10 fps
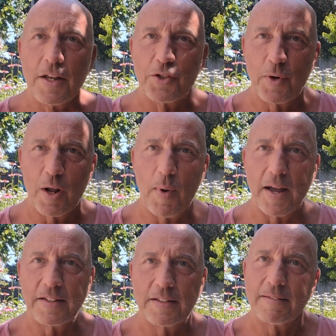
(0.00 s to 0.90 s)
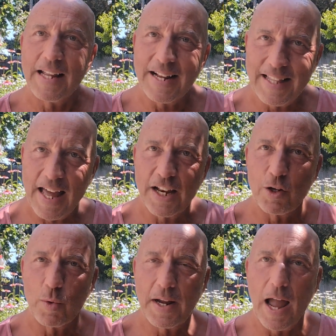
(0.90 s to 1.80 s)
So anyway, take that
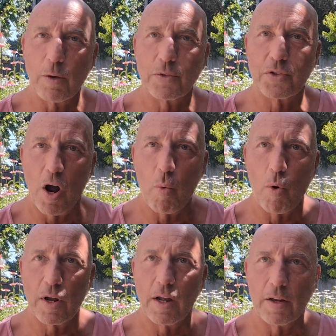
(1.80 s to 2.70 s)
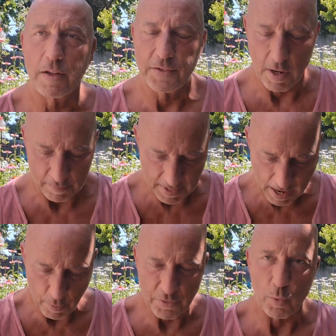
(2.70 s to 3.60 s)
into account and start working on yourself.
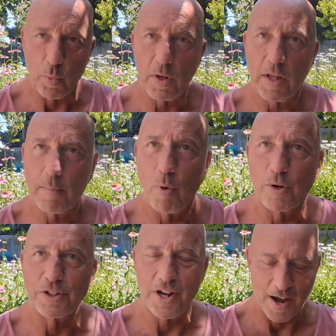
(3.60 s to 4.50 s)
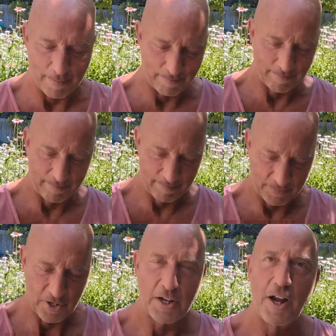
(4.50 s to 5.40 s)
Now is a really important time.
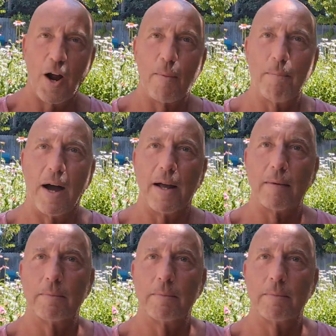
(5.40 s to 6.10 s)
Take care. Bye.